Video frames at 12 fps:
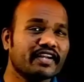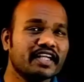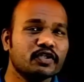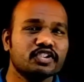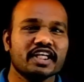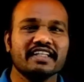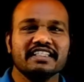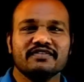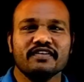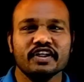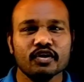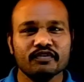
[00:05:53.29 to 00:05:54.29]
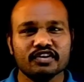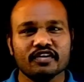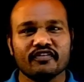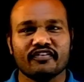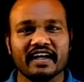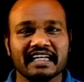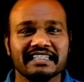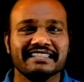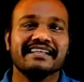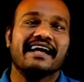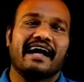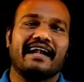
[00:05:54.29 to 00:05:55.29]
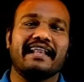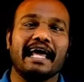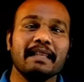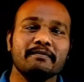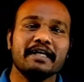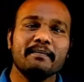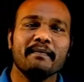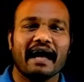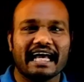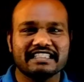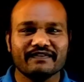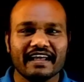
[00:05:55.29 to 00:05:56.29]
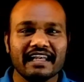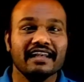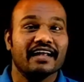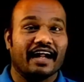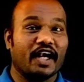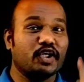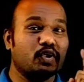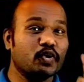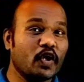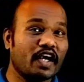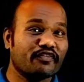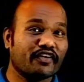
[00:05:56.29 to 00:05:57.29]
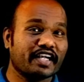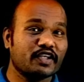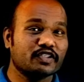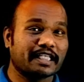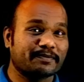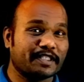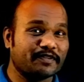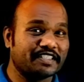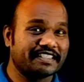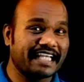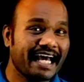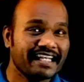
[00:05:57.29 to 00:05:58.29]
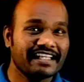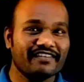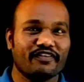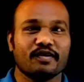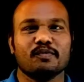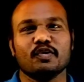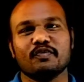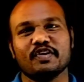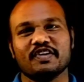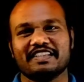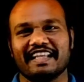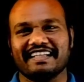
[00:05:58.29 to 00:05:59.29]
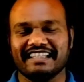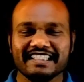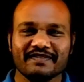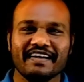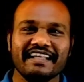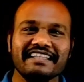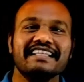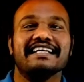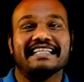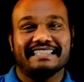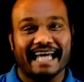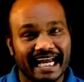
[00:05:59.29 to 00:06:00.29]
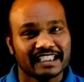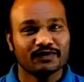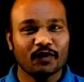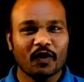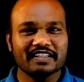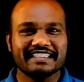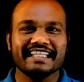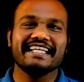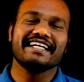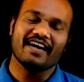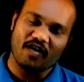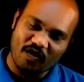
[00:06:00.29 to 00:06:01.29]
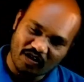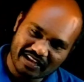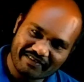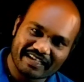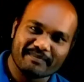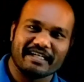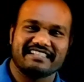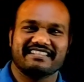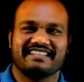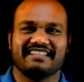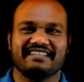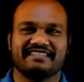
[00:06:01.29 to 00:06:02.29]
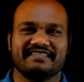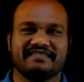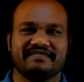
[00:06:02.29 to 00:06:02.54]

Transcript: forget to share this video with your friends and help them as well. And do not forget to subscribe this channel for more videos like this one. Thanks for watching. All the very best.